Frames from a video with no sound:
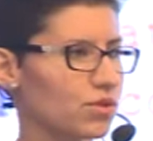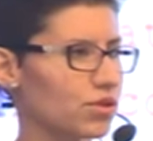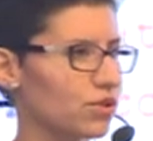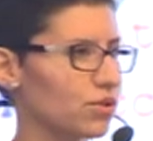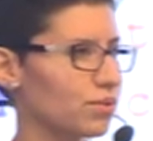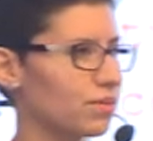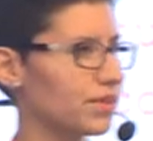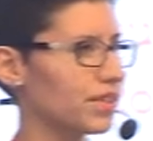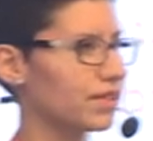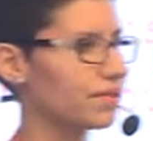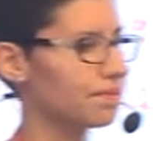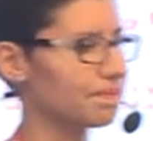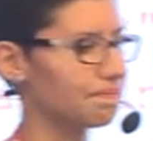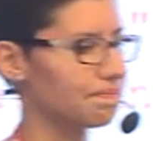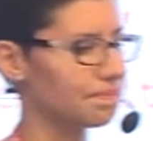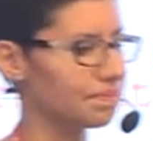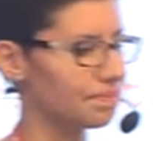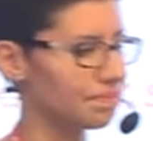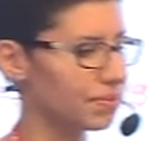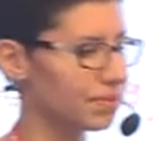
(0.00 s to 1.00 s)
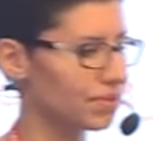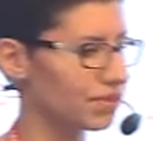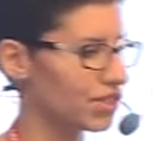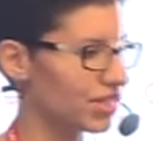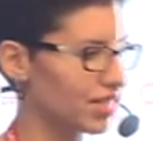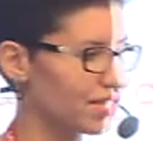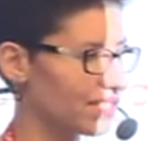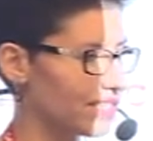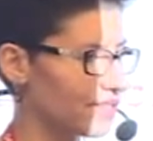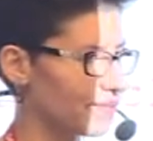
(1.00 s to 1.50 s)
How come?
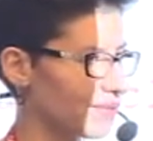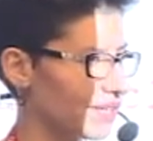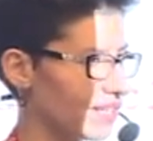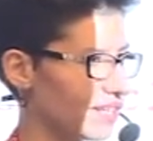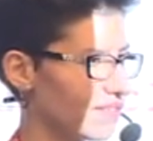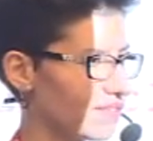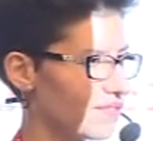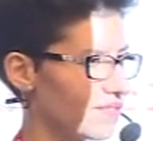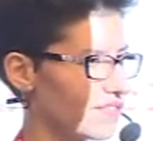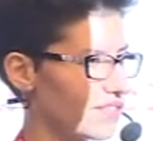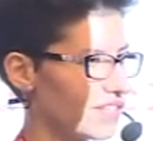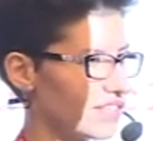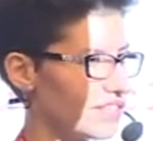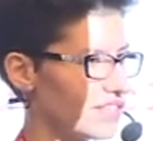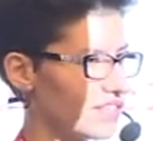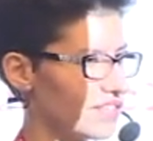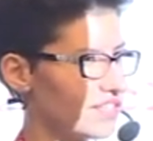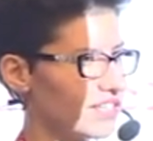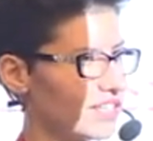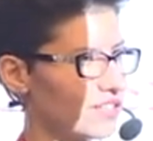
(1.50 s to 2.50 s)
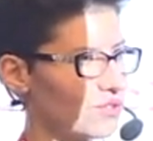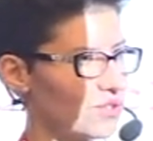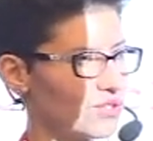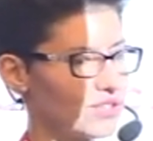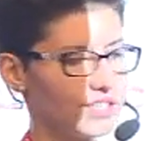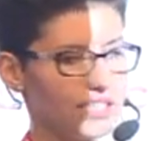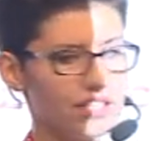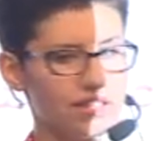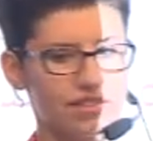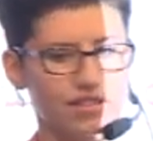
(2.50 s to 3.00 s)

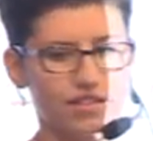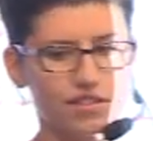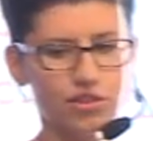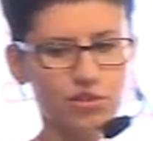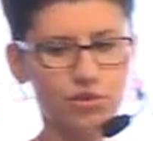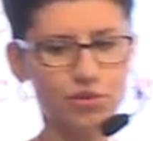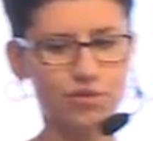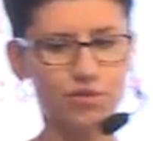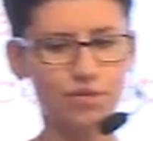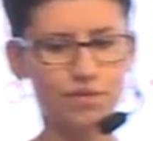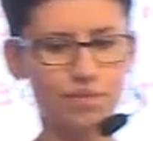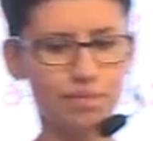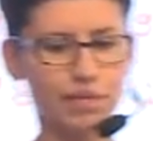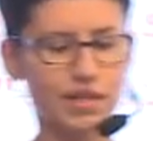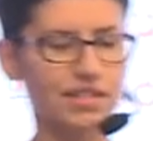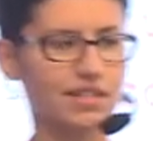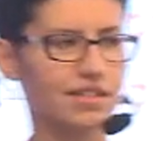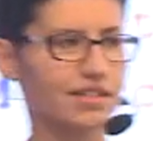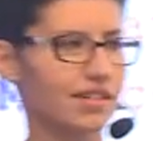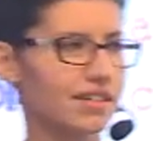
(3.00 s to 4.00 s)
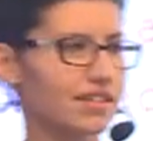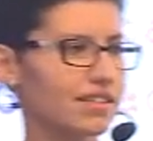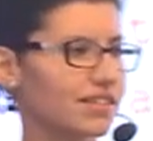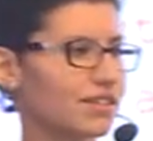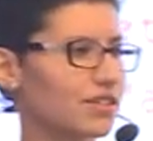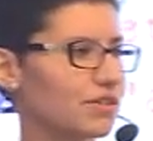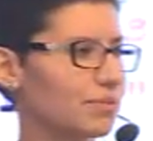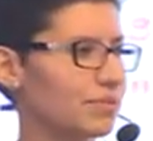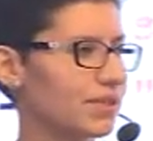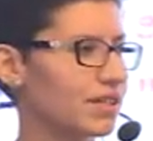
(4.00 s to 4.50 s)
Backend returned the status
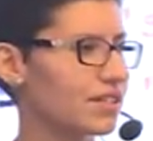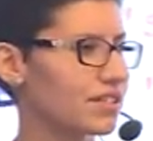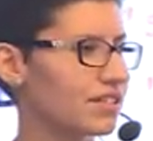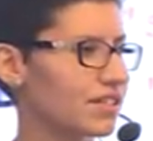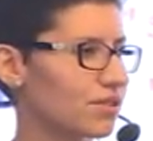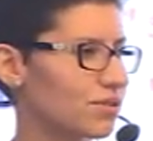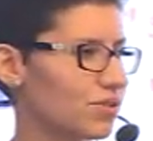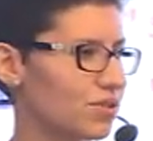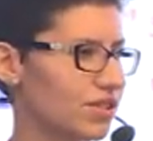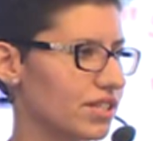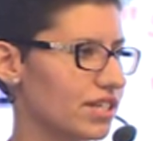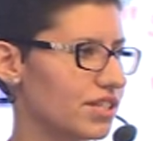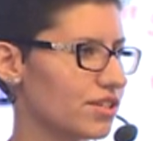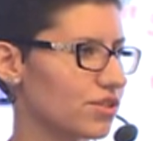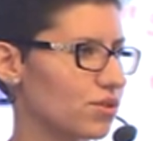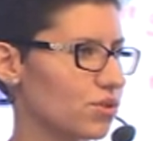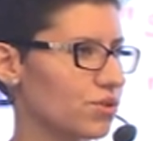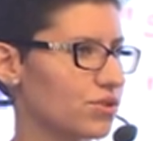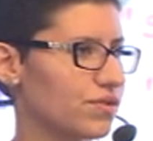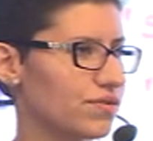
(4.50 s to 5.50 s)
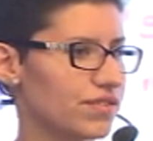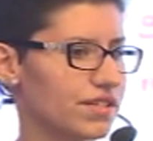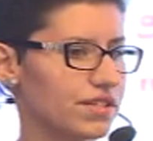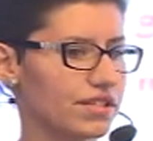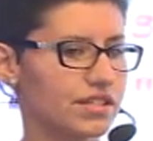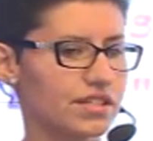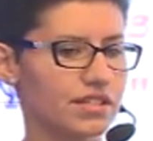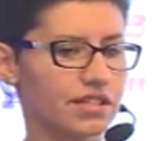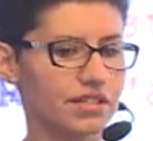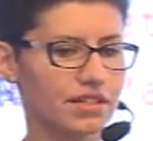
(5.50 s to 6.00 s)
30, but in the
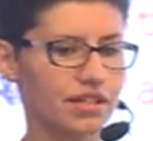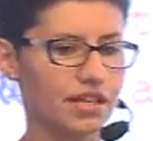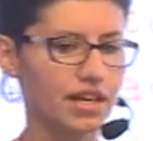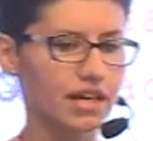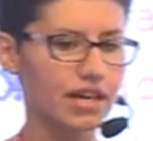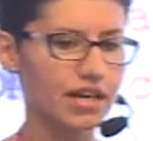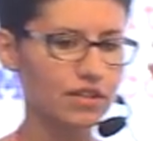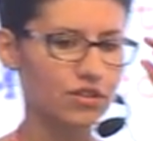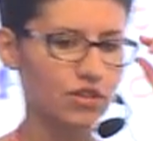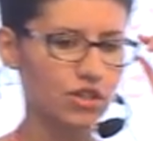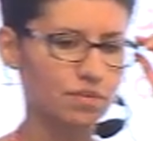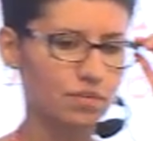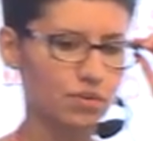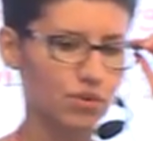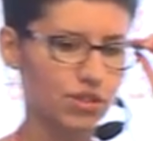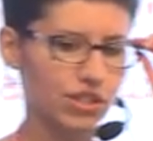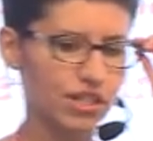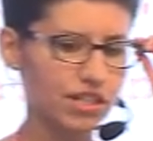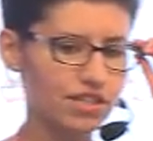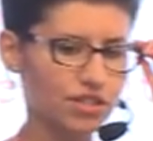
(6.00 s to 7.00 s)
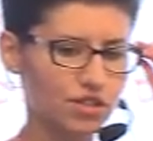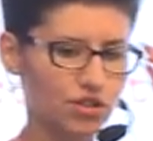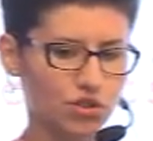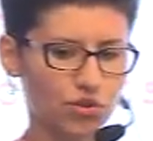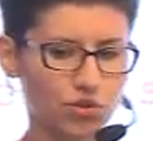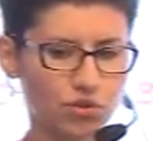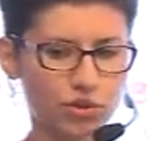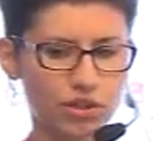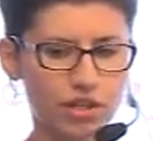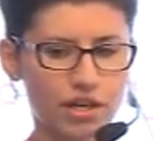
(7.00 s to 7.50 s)
database my code is
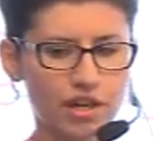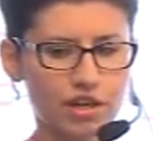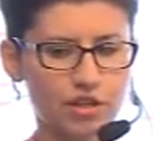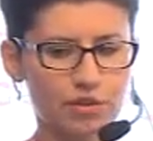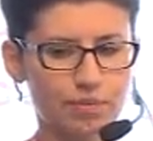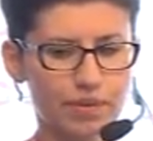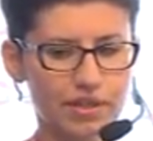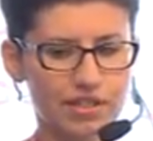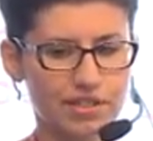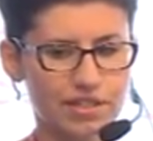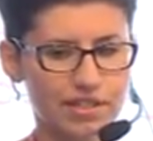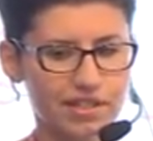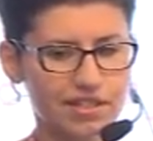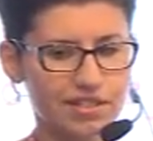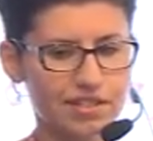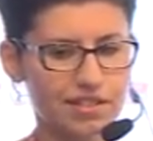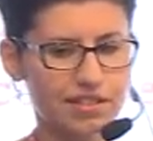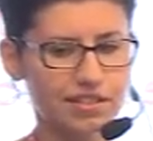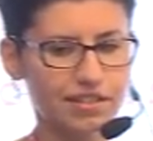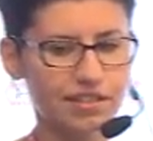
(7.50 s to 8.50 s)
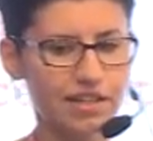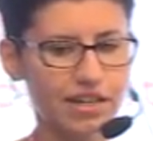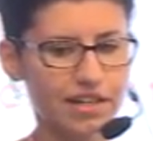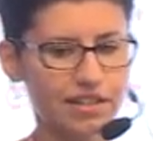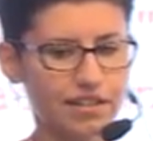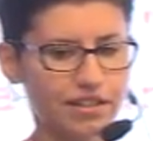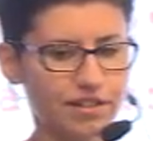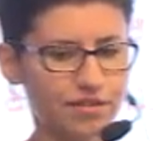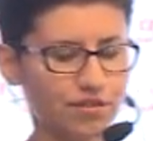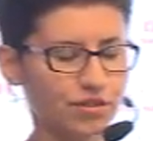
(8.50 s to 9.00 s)
10,
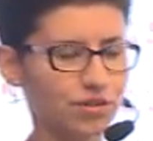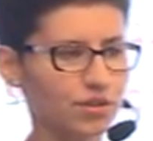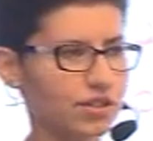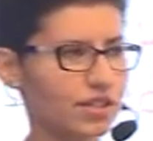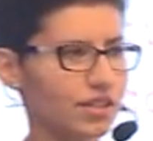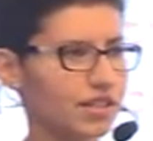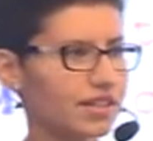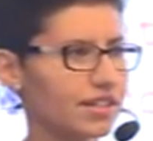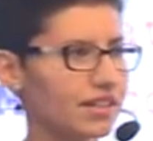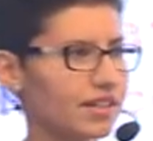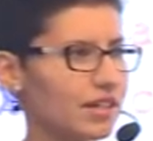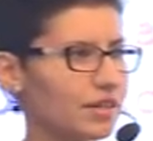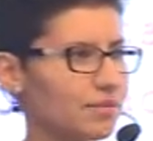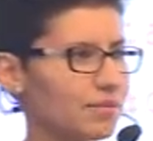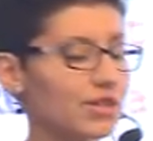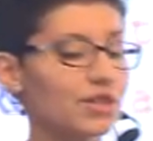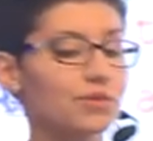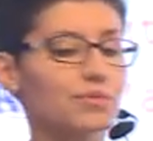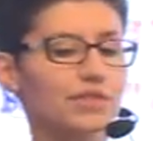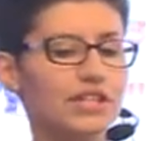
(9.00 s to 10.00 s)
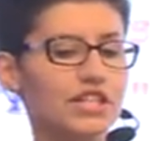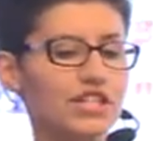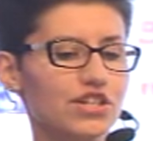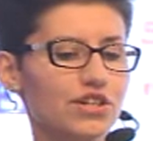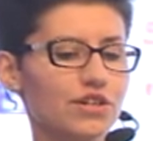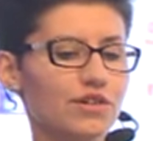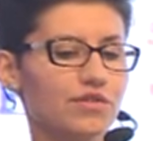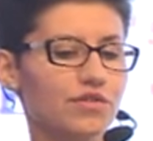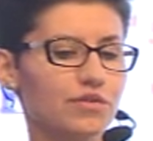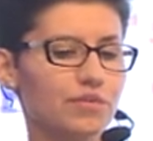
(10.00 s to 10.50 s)
which means that in the
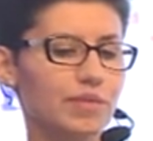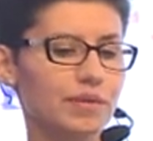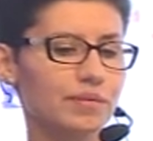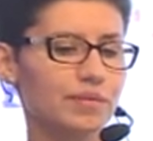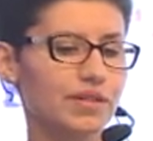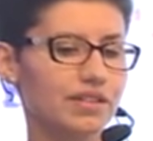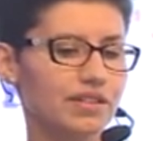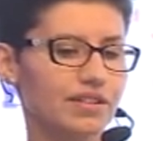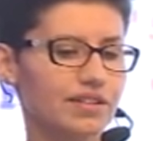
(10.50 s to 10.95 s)
process,